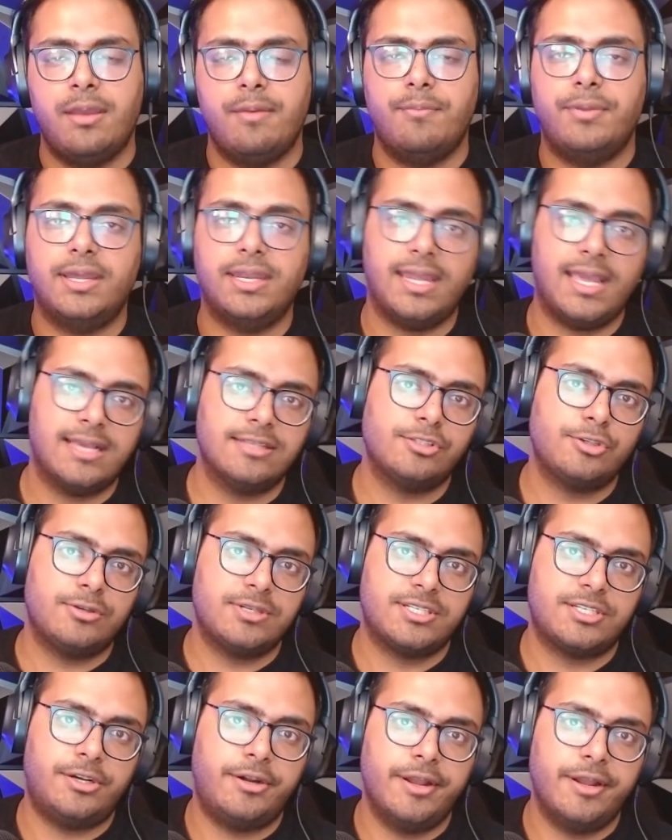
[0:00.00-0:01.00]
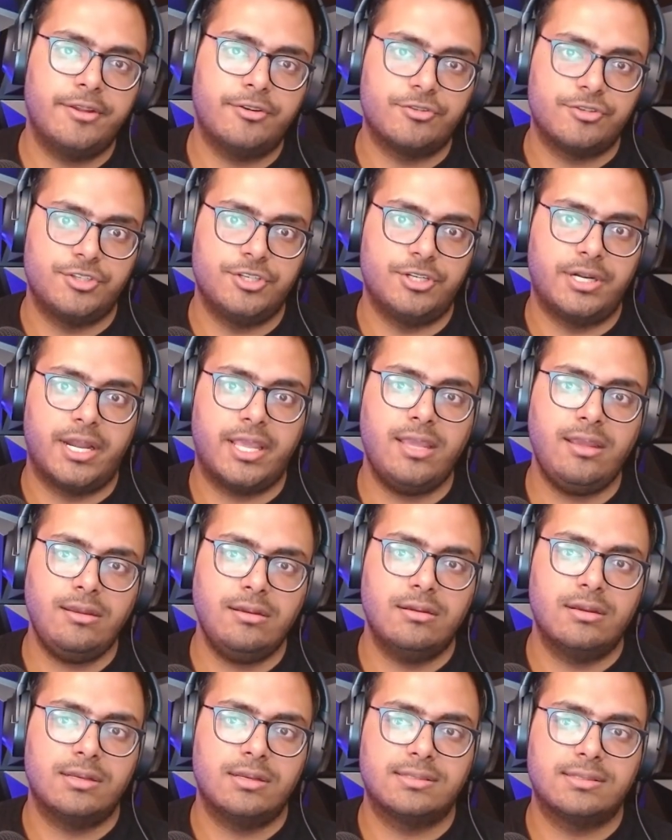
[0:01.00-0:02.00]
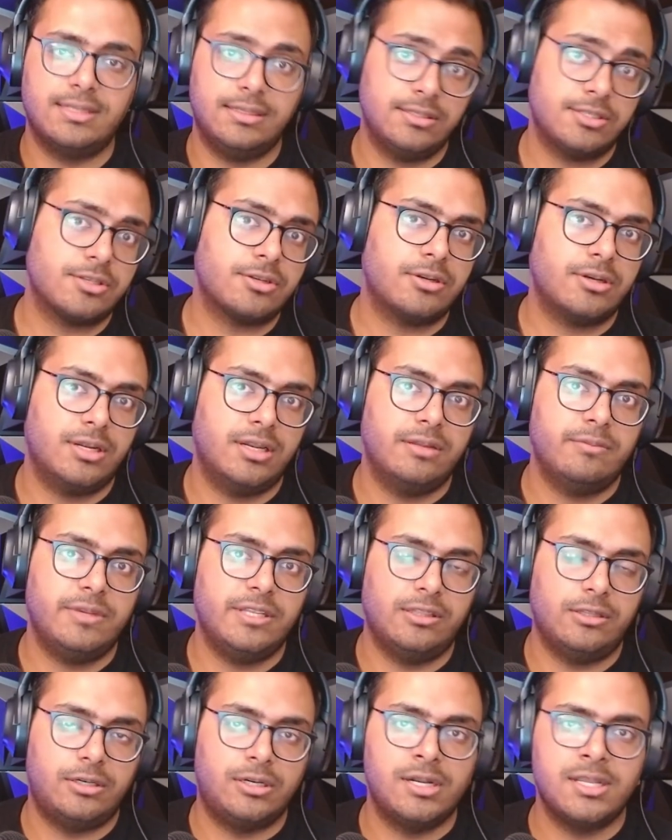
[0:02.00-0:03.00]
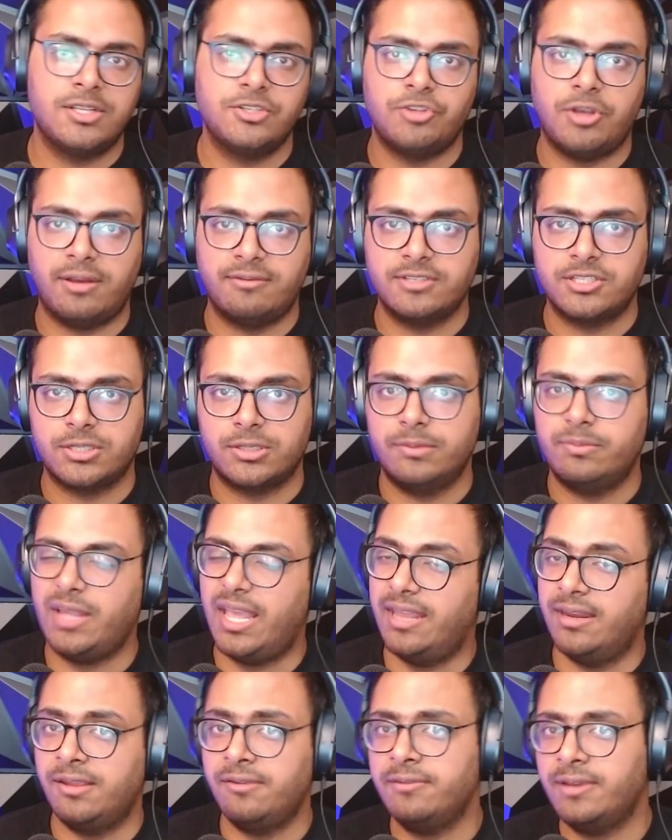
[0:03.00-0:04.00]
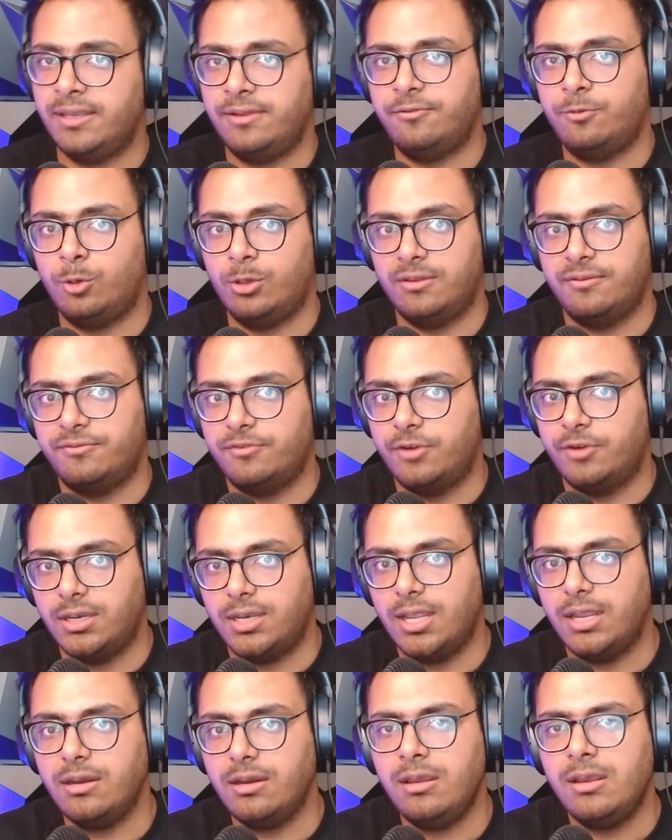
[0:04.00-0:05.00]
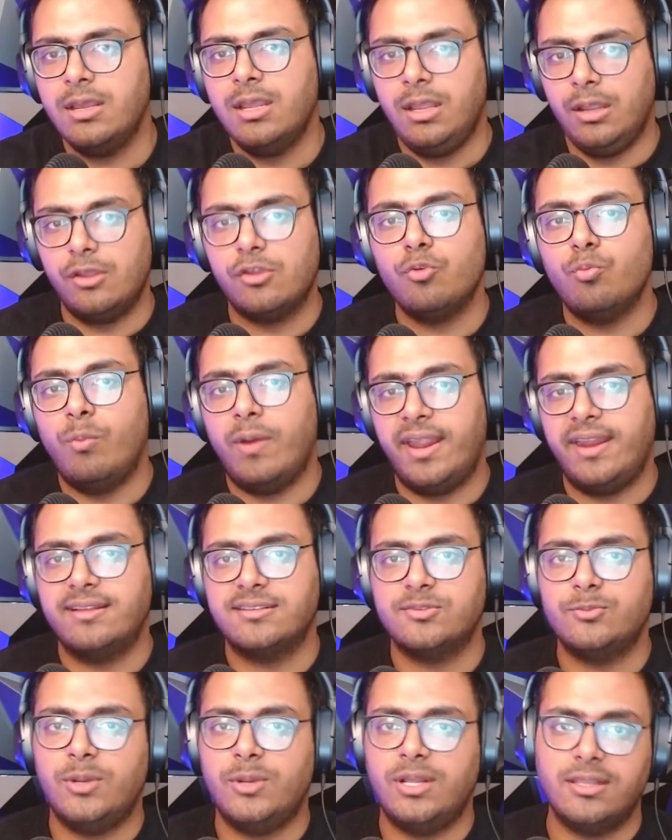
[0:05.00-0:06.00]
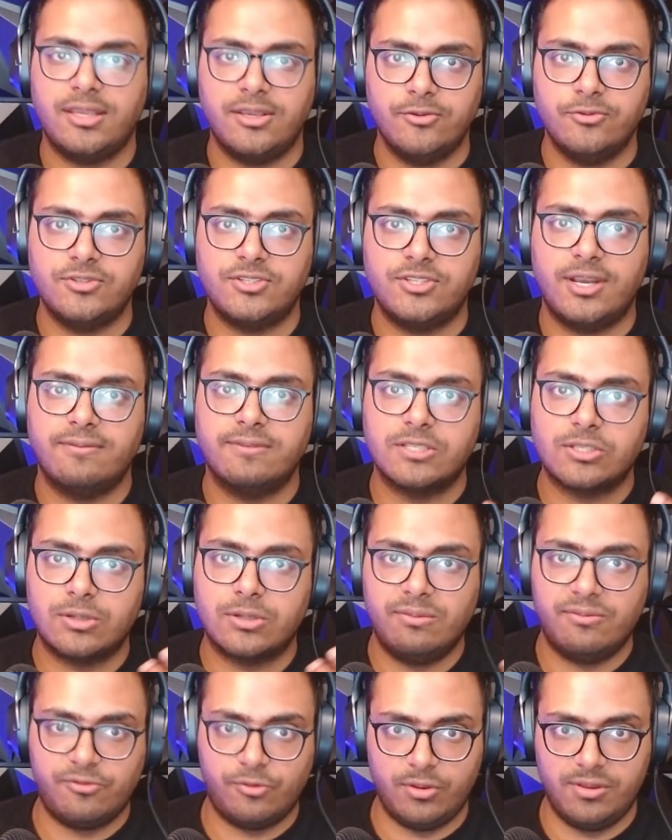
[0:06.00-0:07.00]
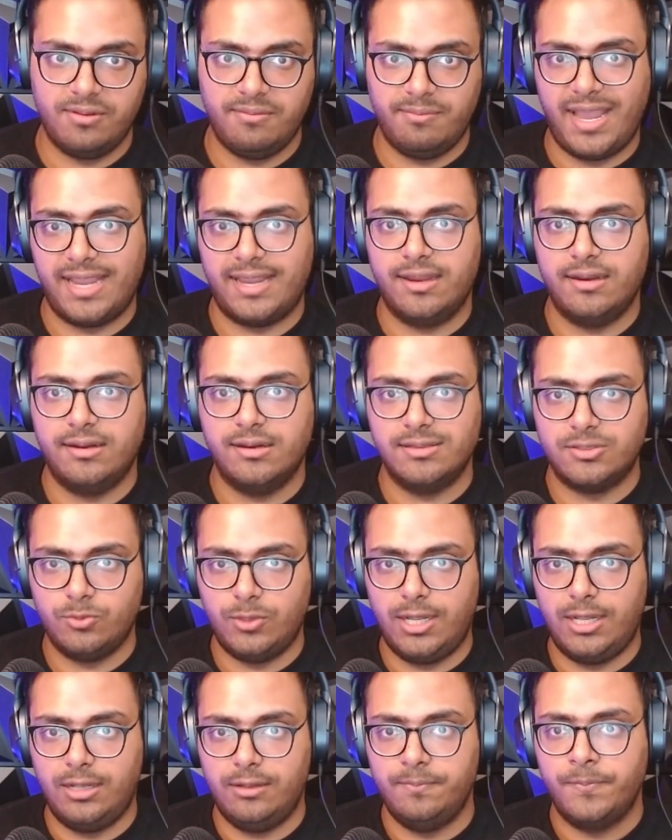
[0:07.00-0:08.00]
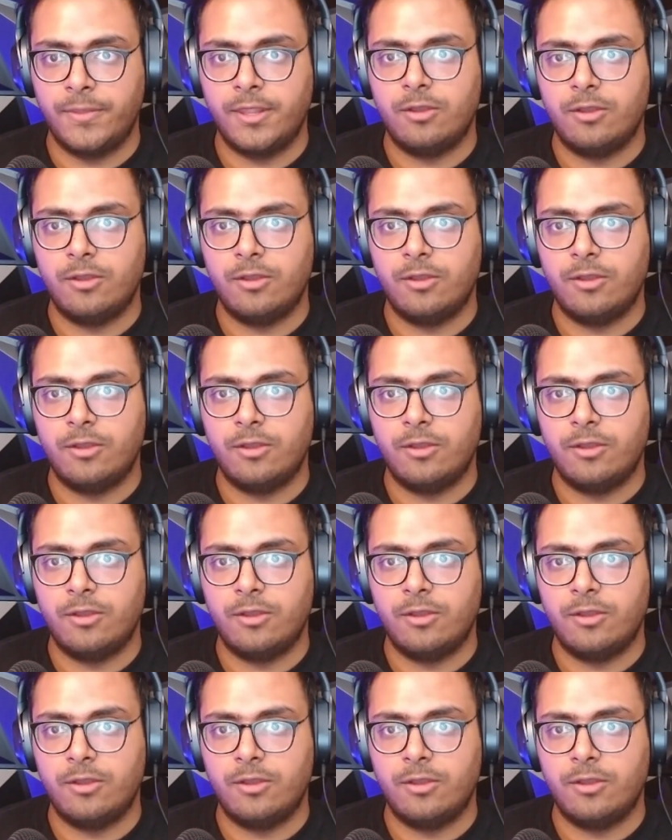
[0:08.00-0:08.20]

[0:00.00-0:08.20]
But as you're starting your journey, since you're going to be learning JavaScript anyway for the front end, you might as well use JavaScript for the backend as well.